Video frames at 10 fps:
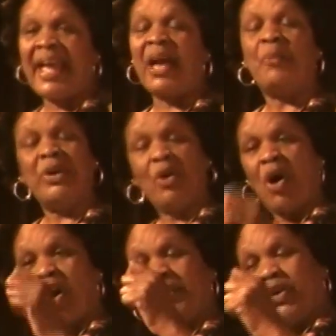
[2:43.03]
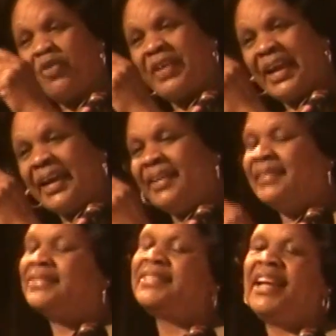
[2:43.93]
And we called an
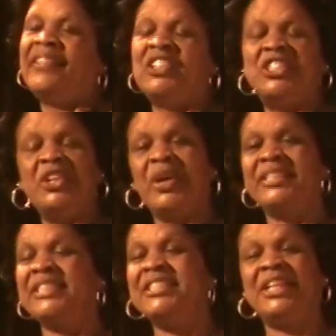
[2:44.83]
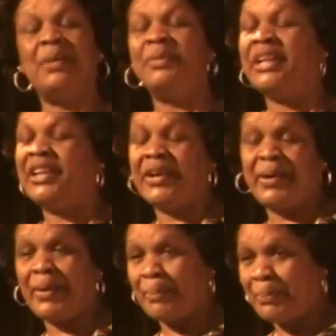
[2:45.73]
overhead, and the TRT team didn't
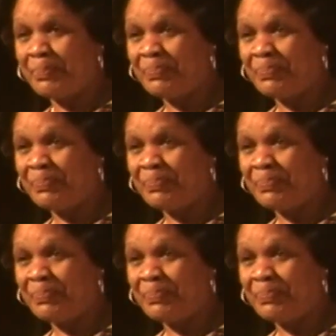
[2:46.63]
come.